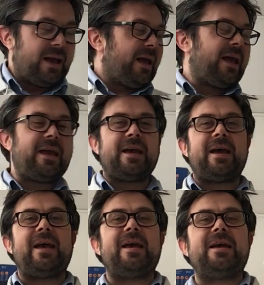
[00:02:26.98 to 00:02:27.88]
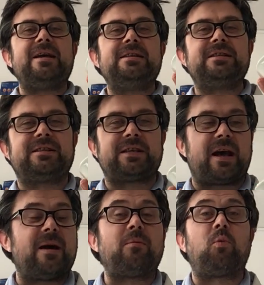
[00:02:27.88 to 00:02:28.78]
Here is
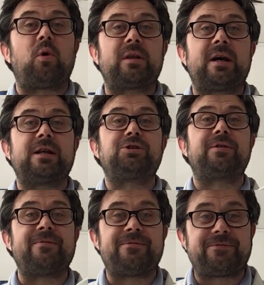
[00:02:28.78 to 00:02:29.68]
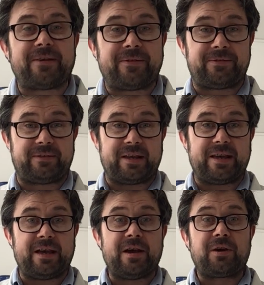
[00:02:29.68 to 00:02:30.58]

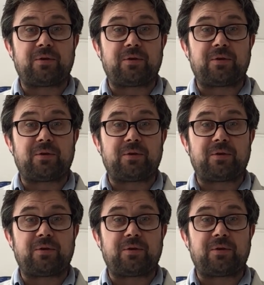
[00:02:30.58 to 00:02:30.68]
150